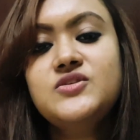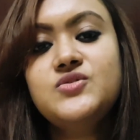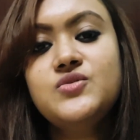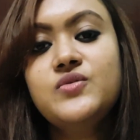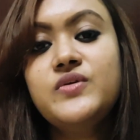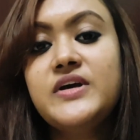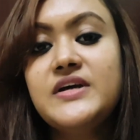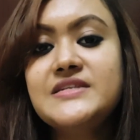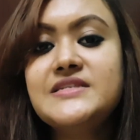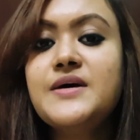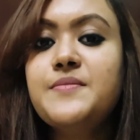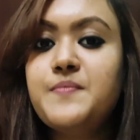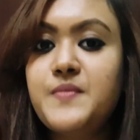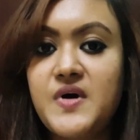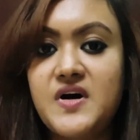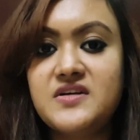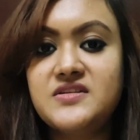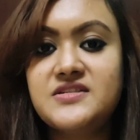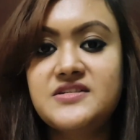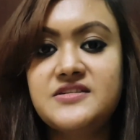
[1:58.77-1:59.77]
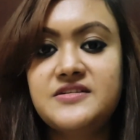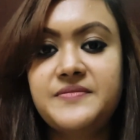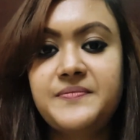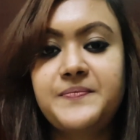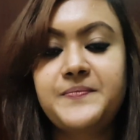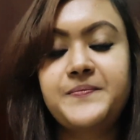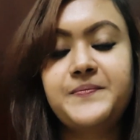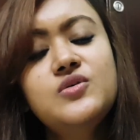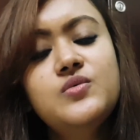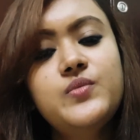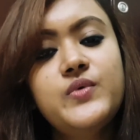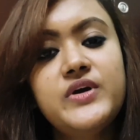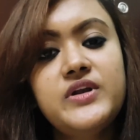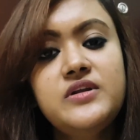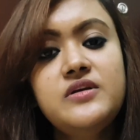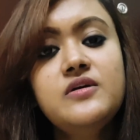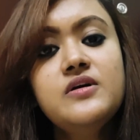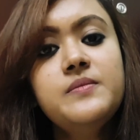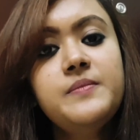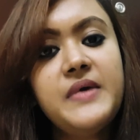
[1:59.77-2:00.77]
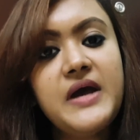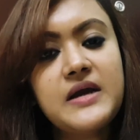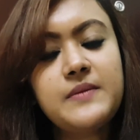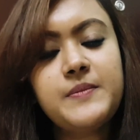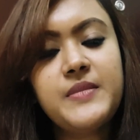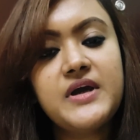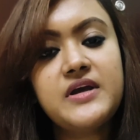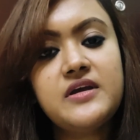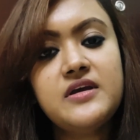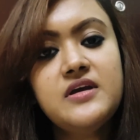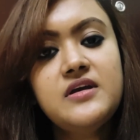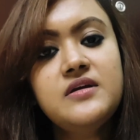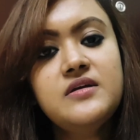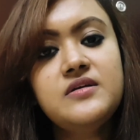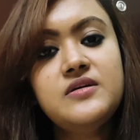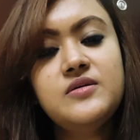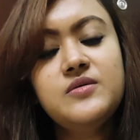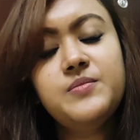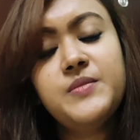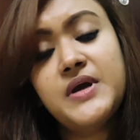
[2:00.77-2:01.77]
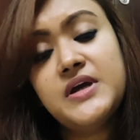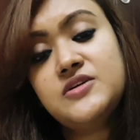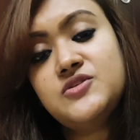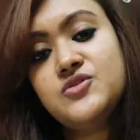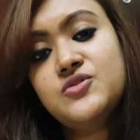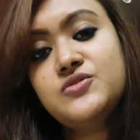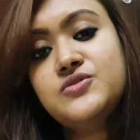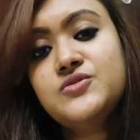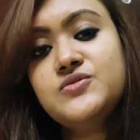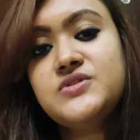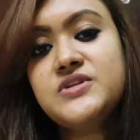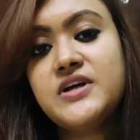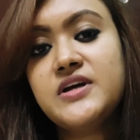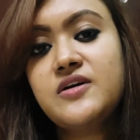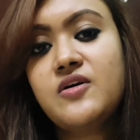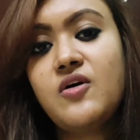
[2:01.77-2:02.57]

shoe is a must. When you're backpacking, you make sure to take